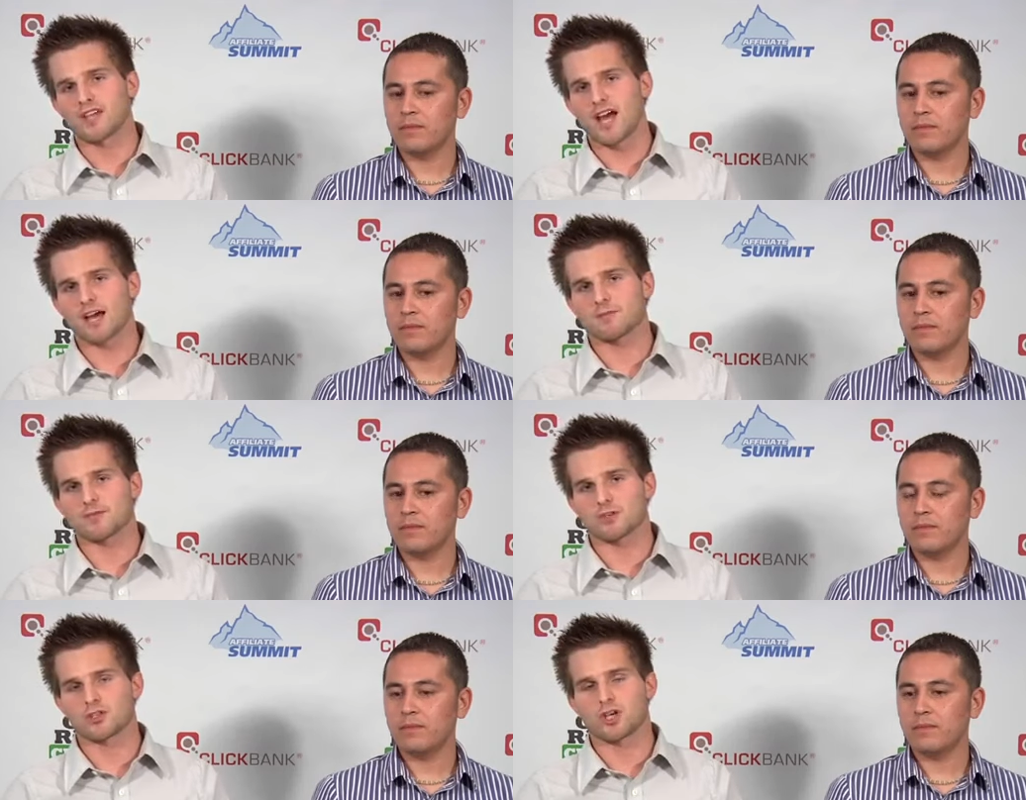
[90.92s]
Speaker 1: that,
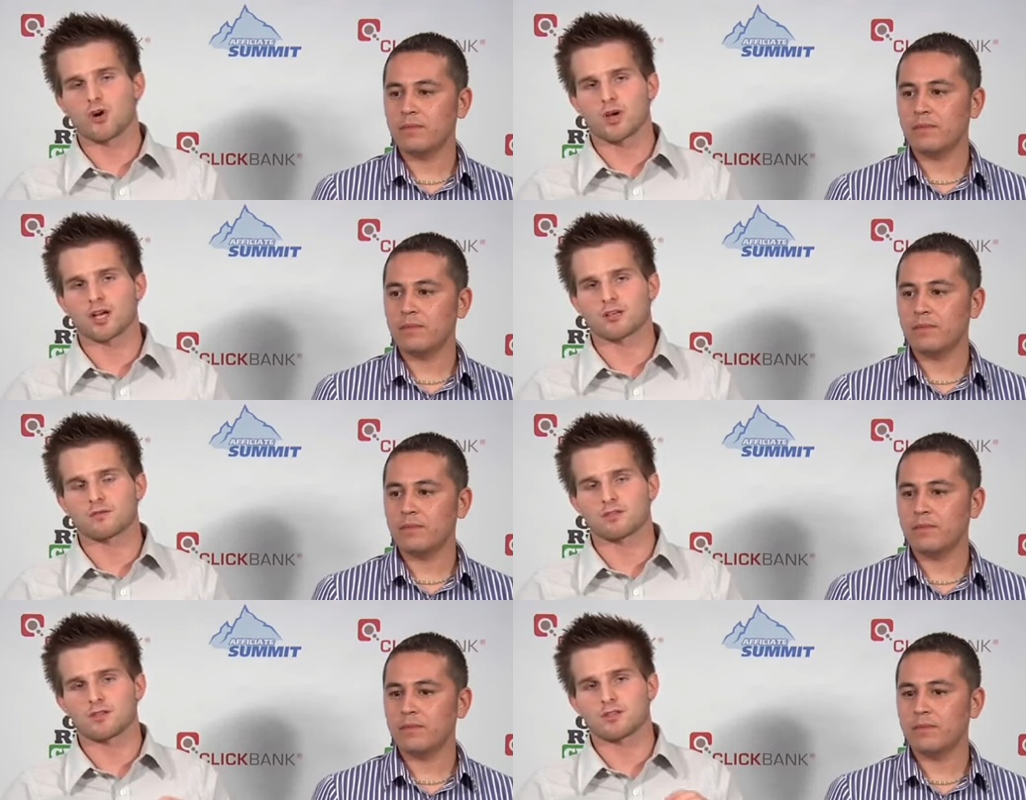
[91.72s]
you could go
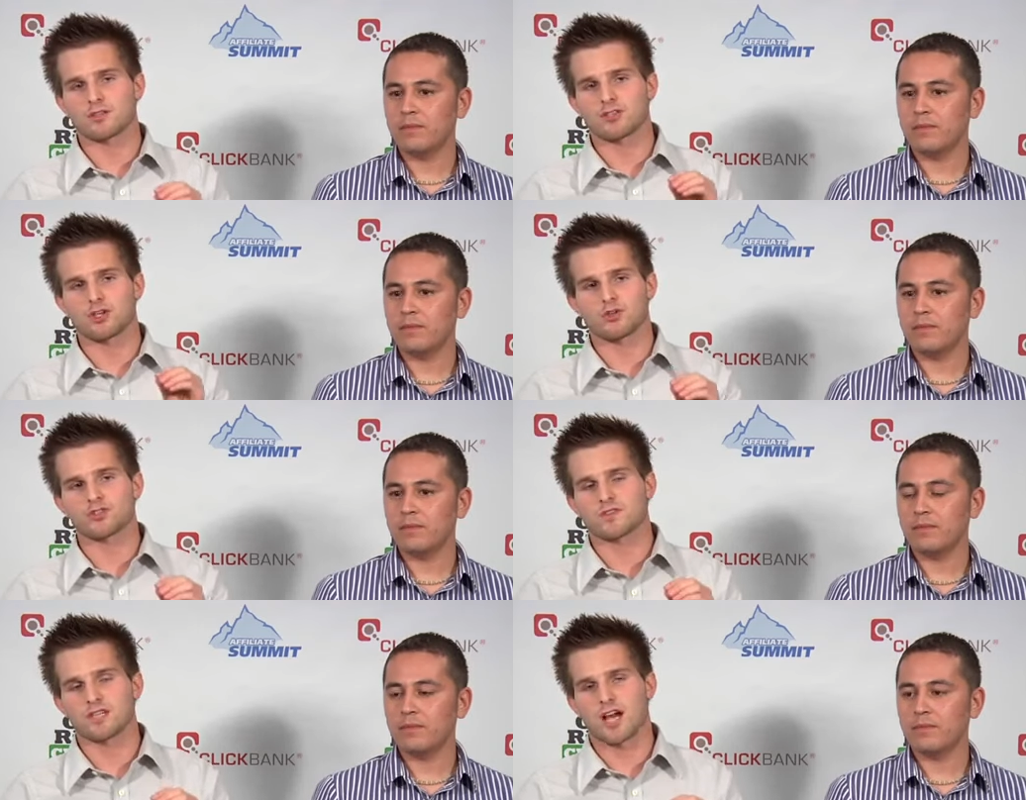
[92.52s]
in, choose
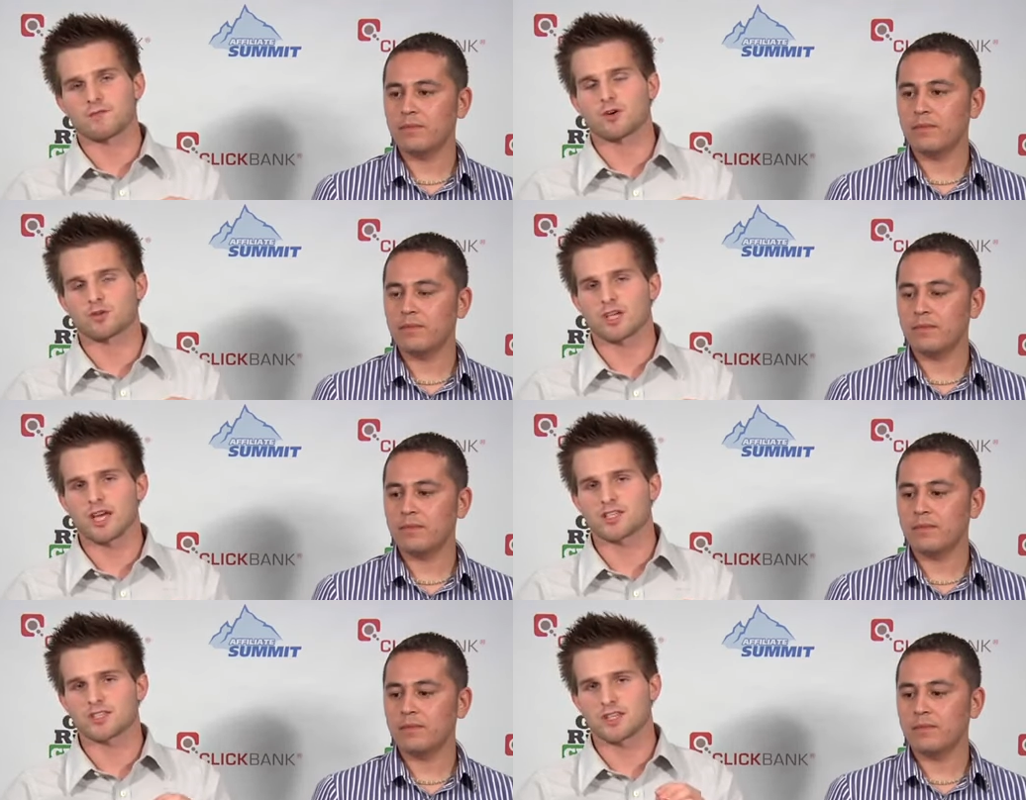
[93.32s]
the iPhone
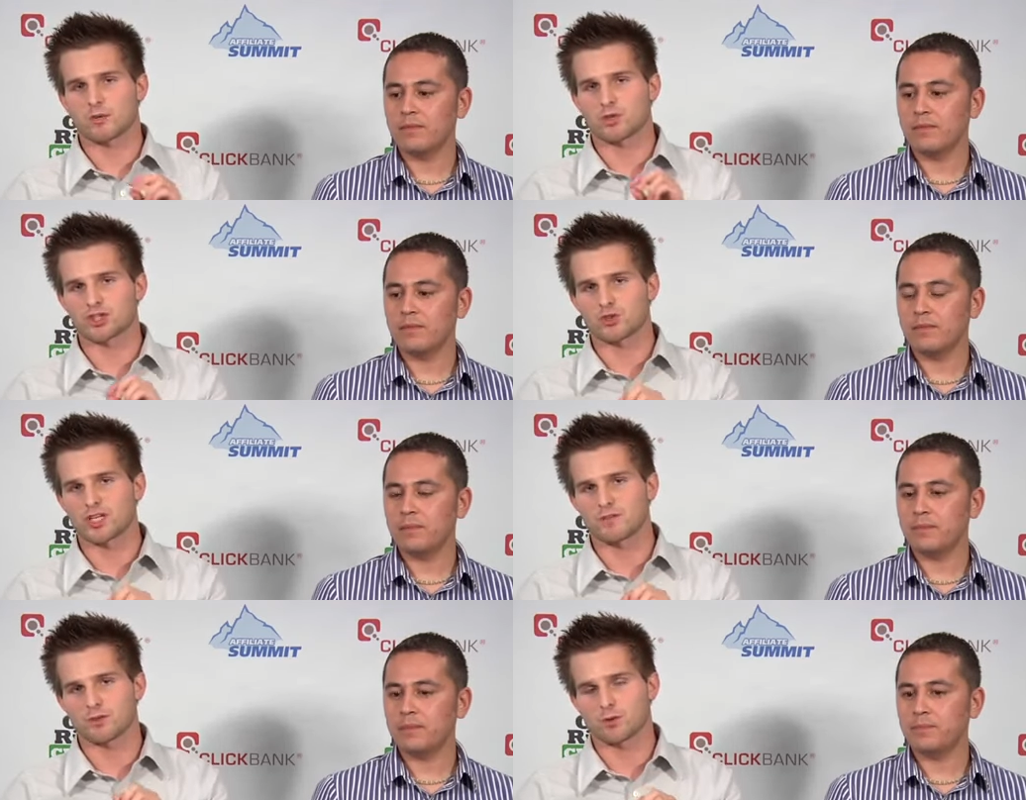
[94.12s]
case, and then
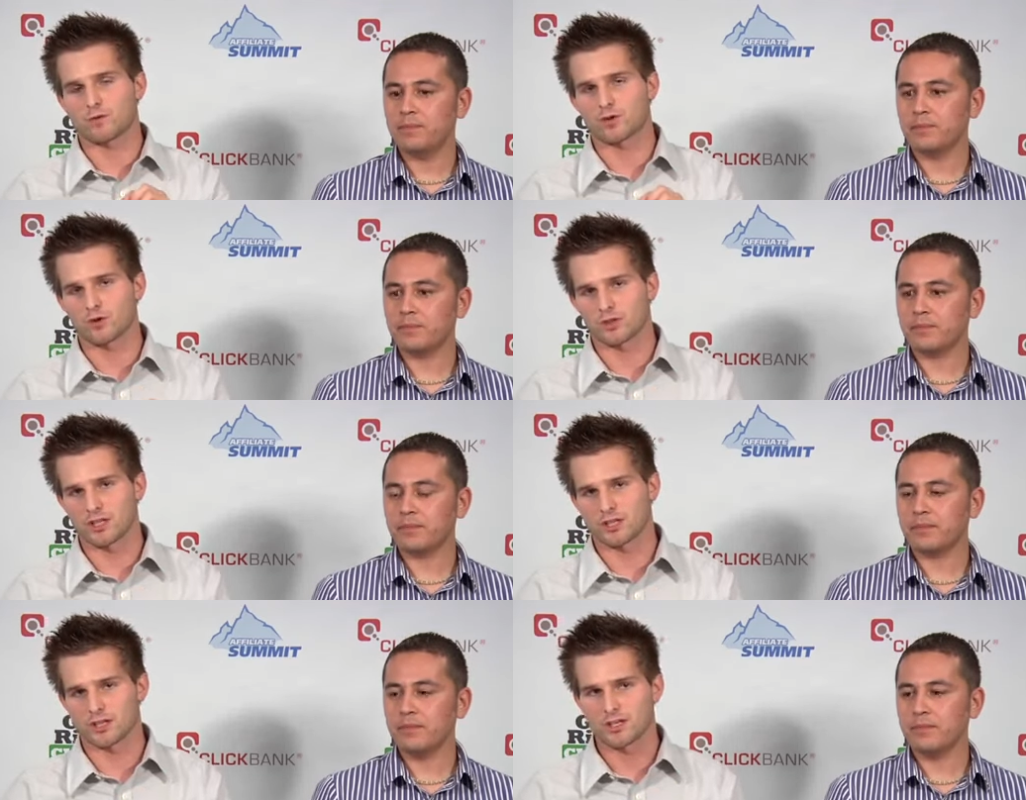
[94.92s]
retrieve your referral
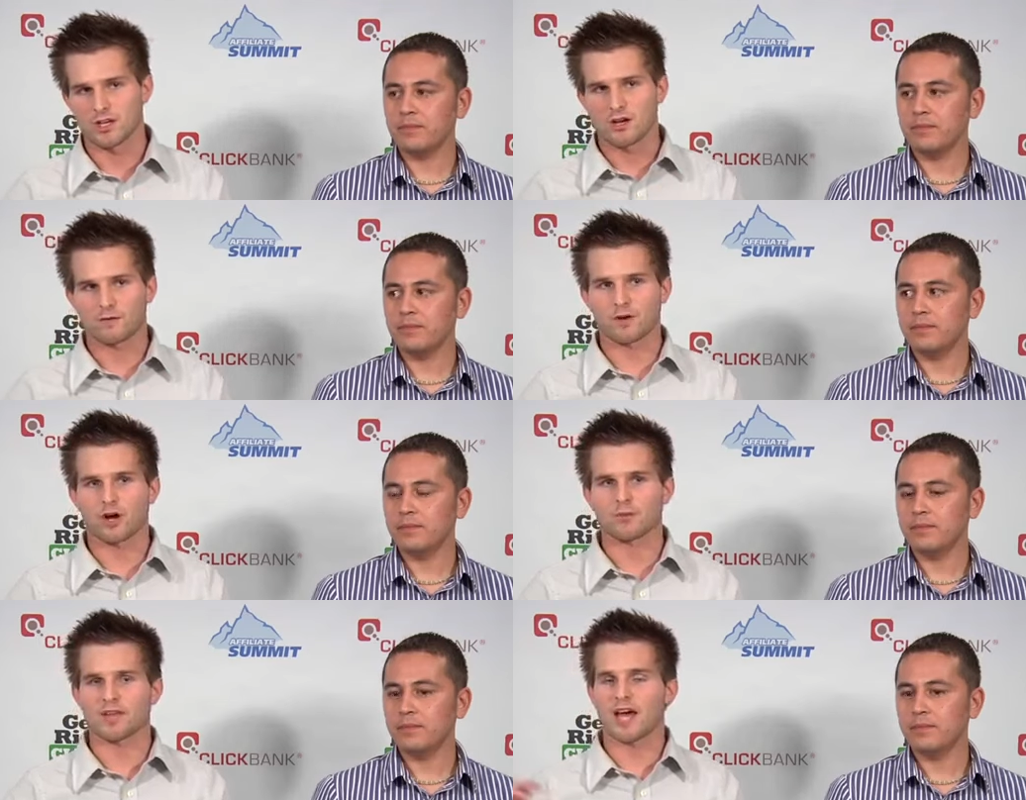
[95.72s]
link
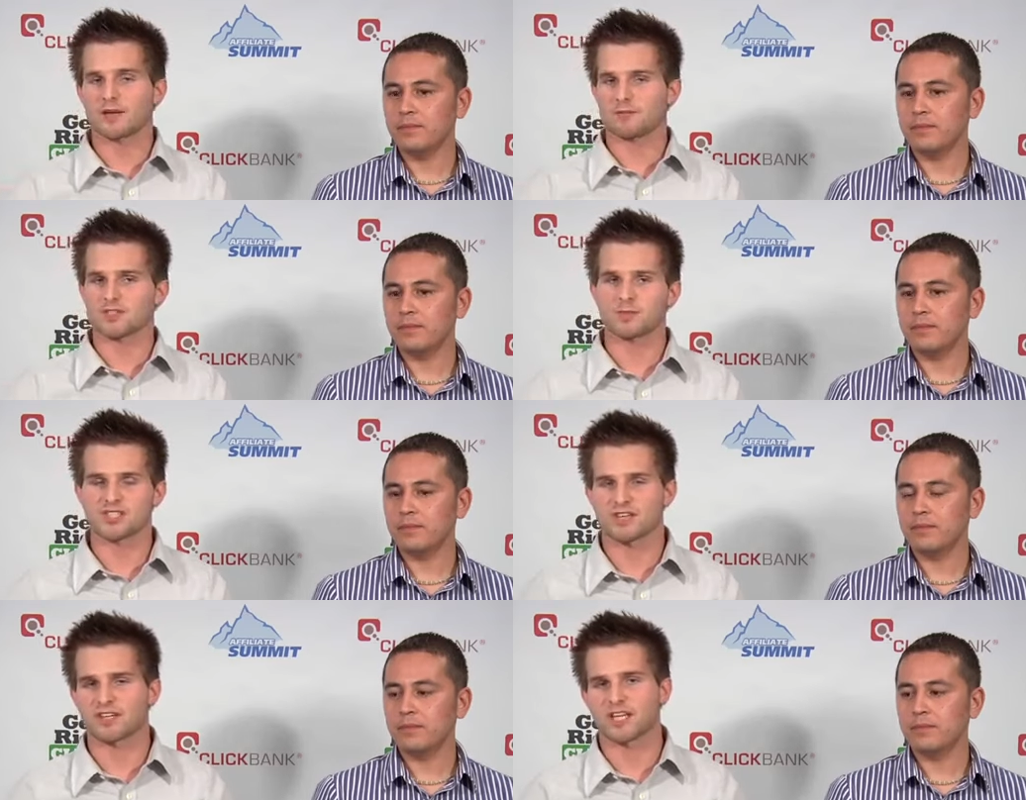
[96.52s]
from that
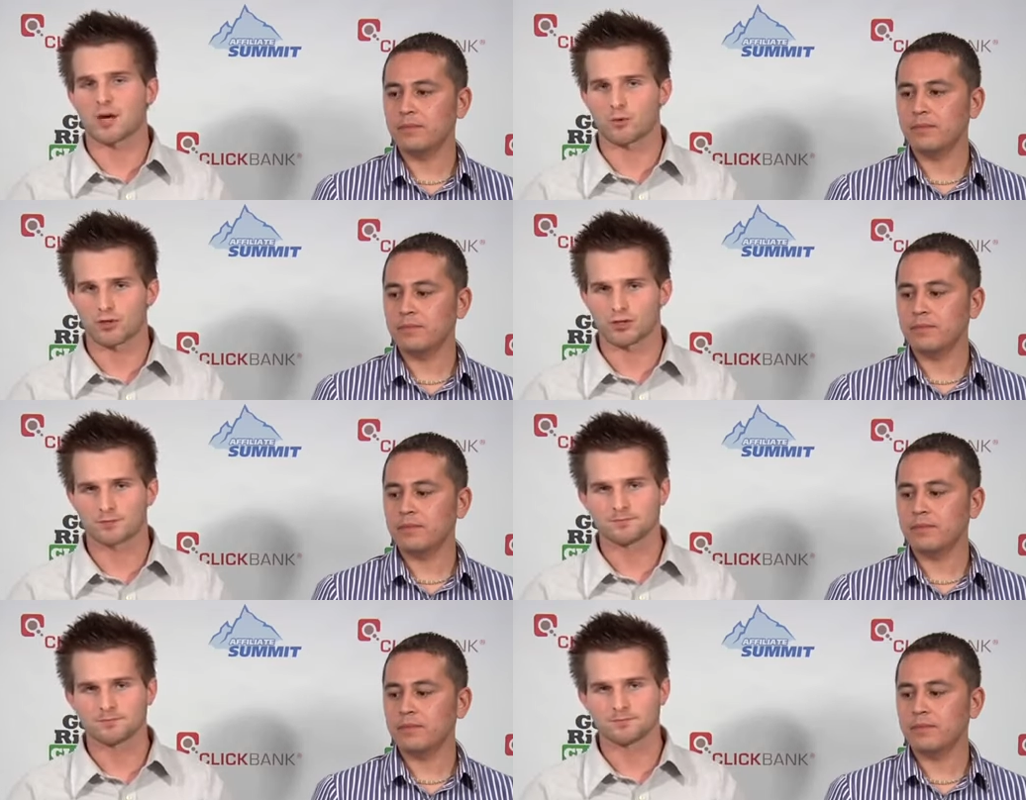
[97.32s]
specific network.